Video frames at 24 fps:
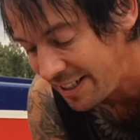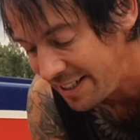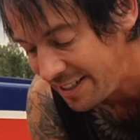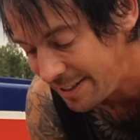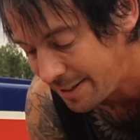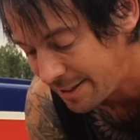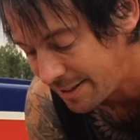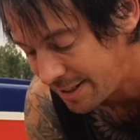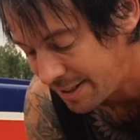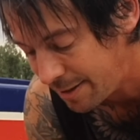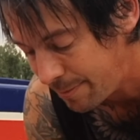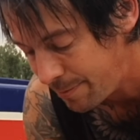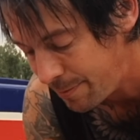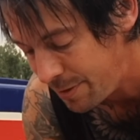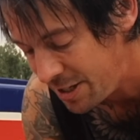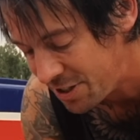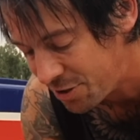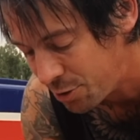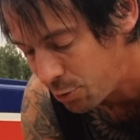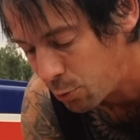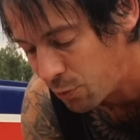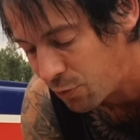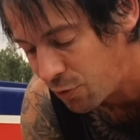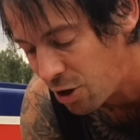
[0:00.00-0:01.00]
And it's
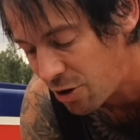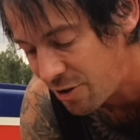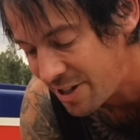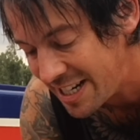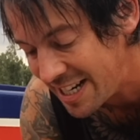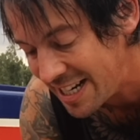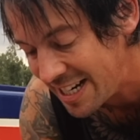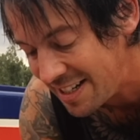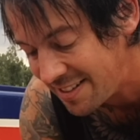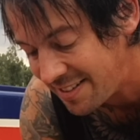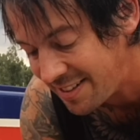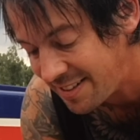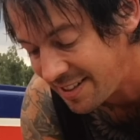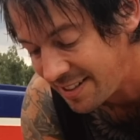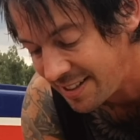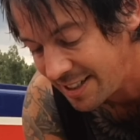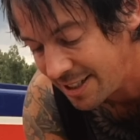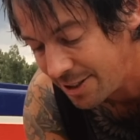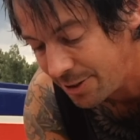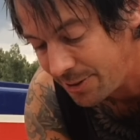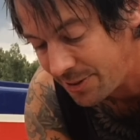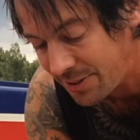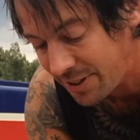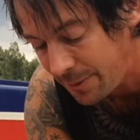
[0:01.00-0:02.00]
all very easy to
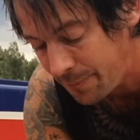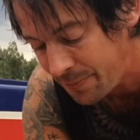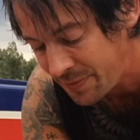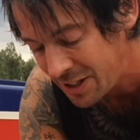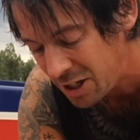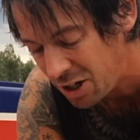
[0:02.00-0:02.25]
use.